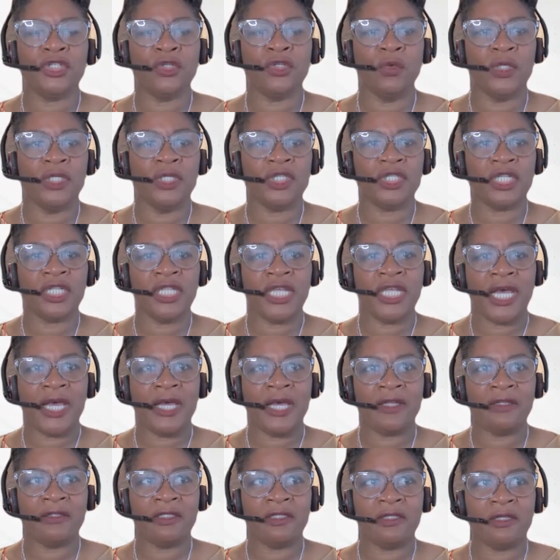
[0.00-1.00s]
So it's
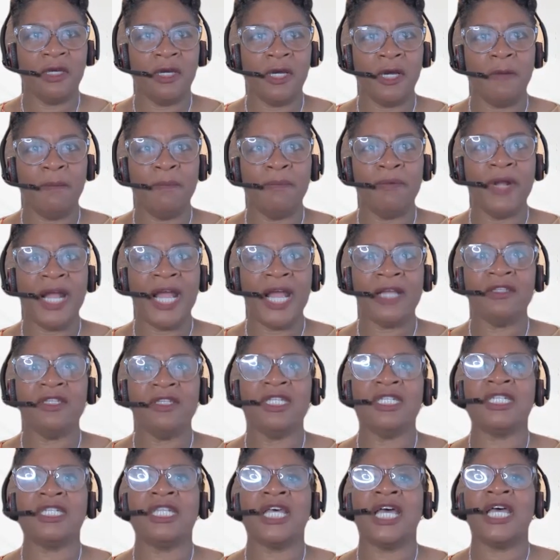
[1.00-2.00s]
that
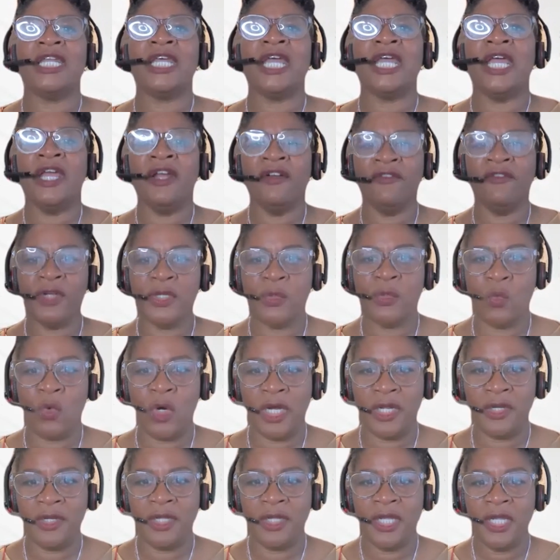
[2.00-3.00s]
practice that
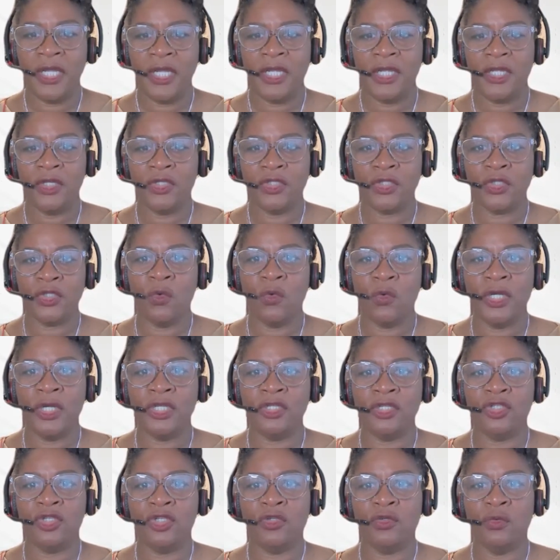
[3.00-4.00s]
everyone is
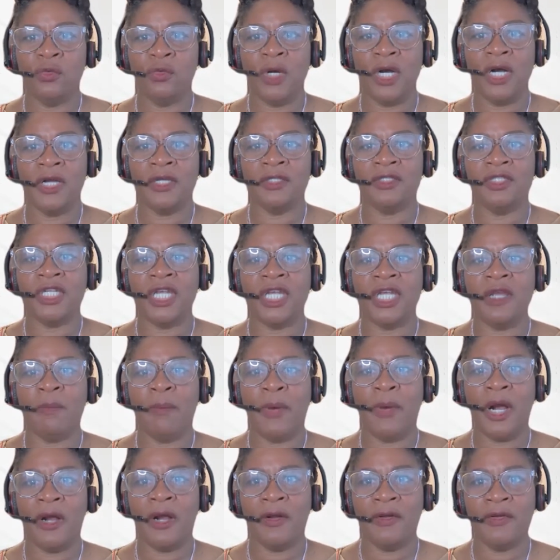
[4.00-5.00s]
going to take
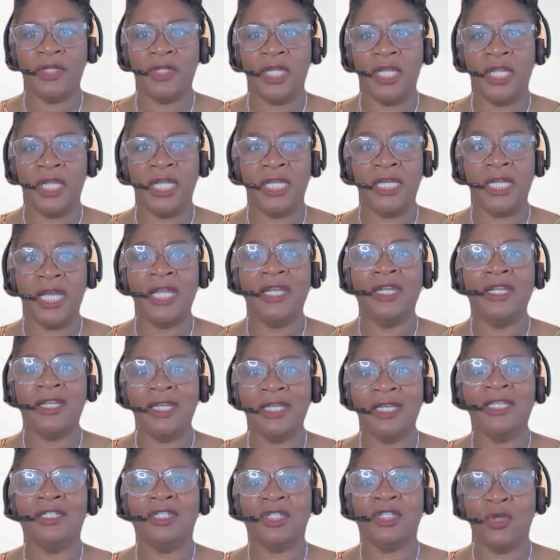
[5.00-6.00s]
part in it. And
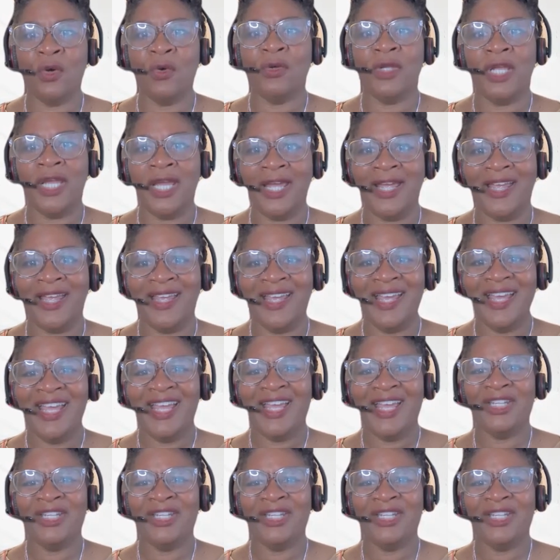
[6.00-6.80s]
it's okay.